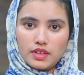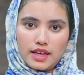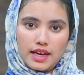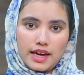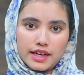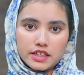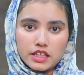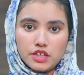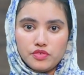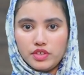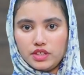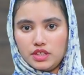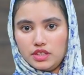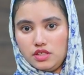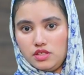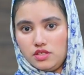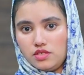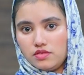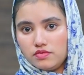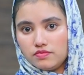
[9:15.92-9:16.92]

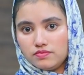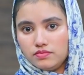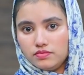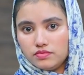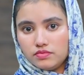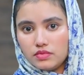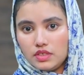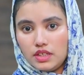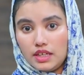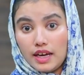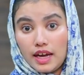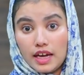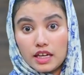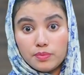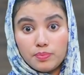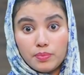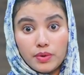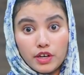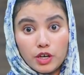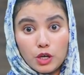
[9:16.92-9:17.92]
Activities
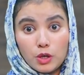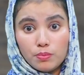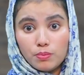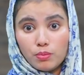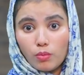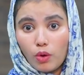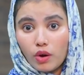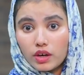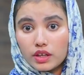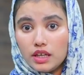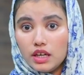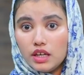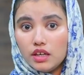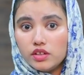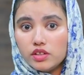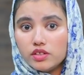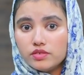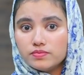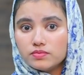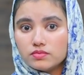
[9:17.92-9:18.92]
like peer
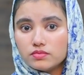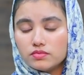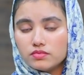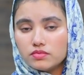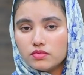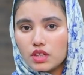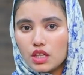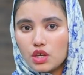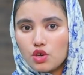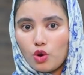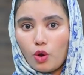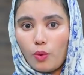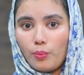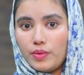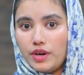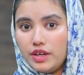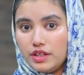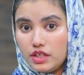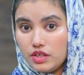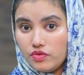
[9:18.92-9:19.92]
modeling,
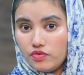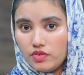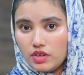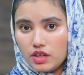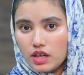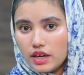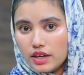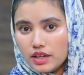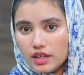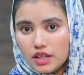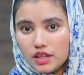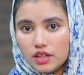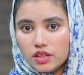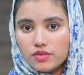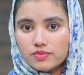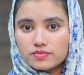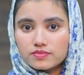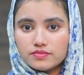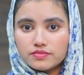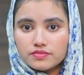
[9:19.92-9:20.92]
cooperative learning,
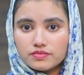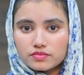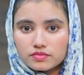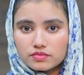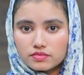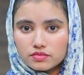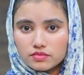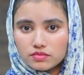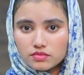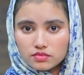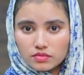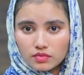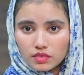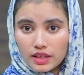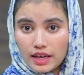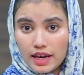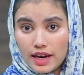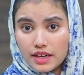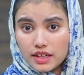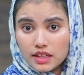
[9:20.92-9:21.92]

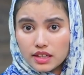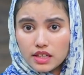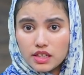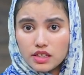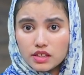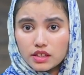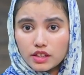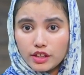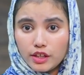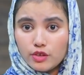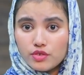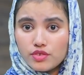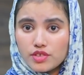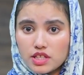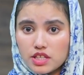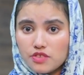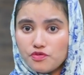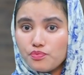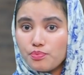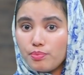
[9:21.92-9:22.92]
and
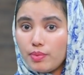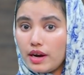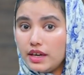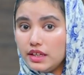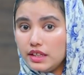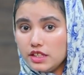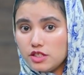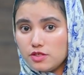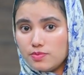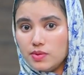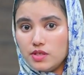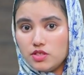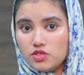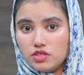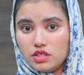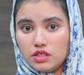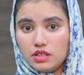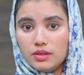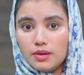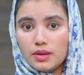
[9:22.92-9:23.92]
inclusive
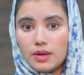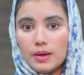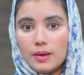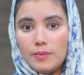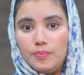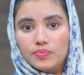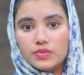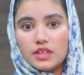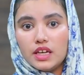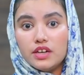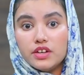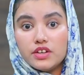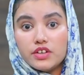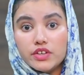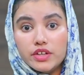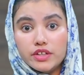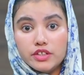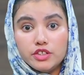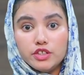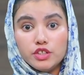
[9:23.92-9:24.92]
participation can
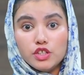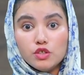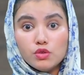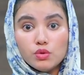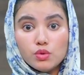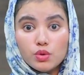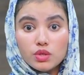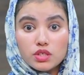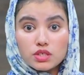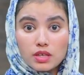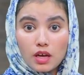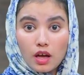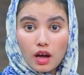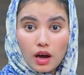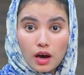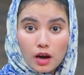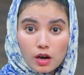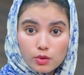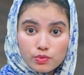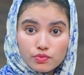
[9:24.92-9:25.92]
reduce
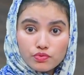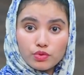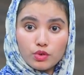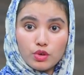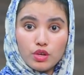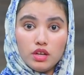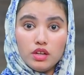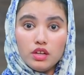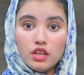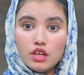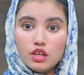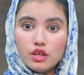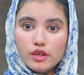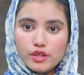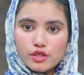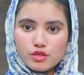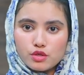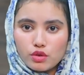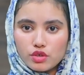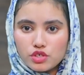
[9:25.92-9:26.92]
harmful
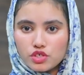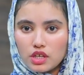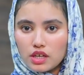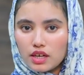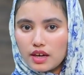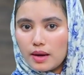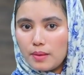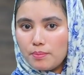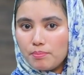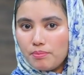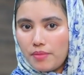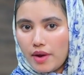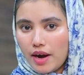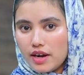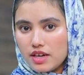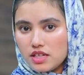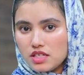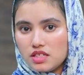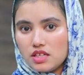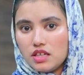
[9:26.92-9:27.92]
social
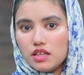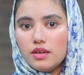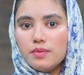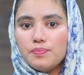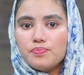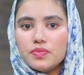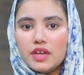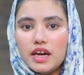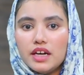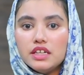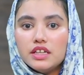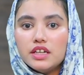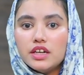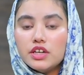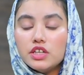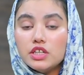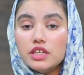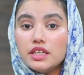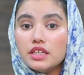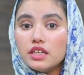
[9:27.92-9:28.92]
comparison and
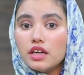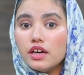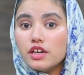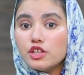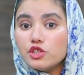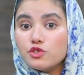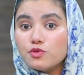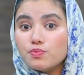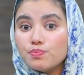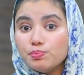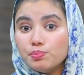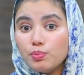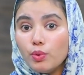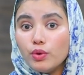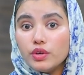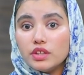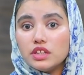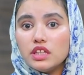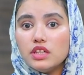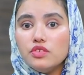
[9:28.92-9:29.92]
create a
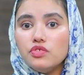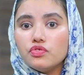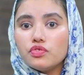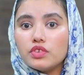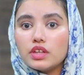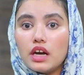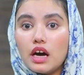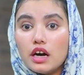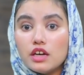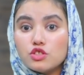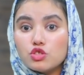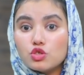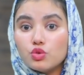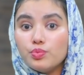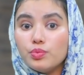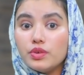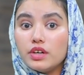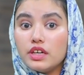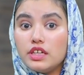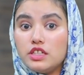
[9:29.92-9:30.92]
sportive
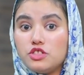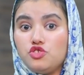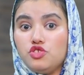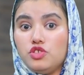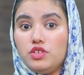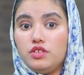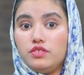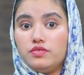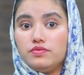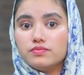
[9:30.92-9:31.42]
classroom culture